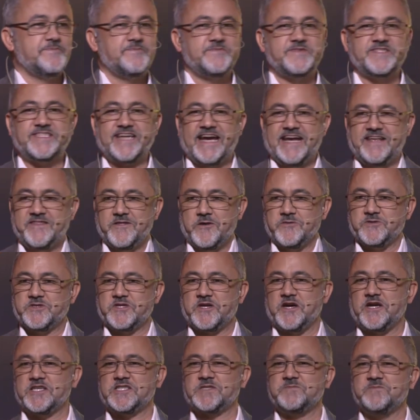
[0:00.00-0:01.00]
Take those
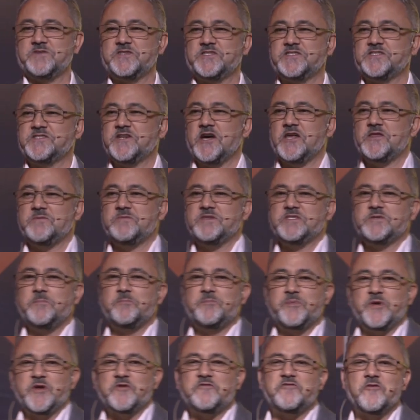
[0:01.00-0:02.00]
customers and turn them into
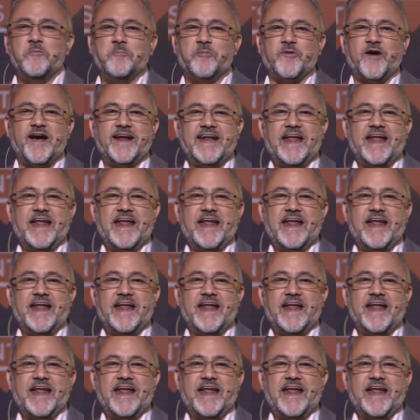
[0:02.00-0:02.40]
beautiful brand